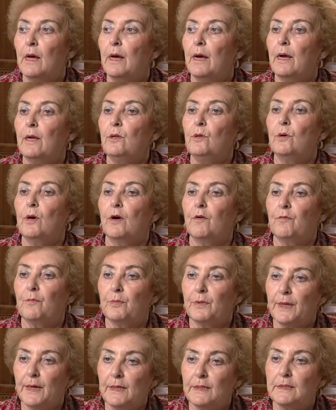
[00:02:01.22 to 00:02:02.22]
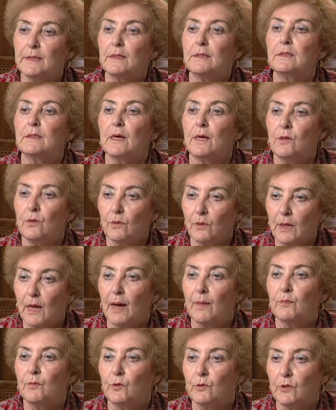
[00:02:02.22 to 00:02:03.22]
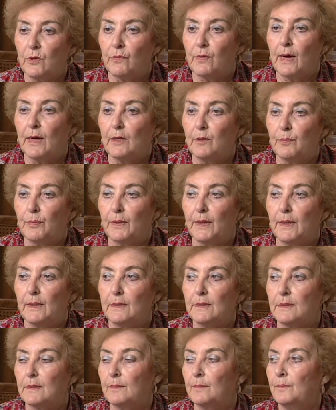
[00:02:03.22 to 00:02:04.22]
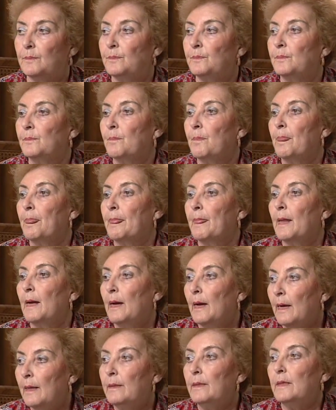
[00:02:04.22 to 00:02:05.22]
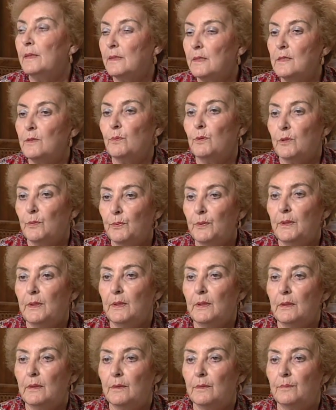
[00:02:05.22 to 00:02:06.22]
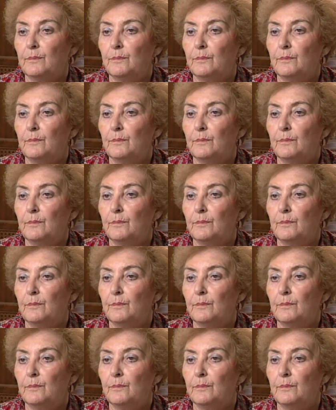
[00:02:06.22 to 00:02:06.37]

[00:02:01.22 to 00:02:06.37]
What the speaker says: and you have places and you'll come to the right place. And this is what we did.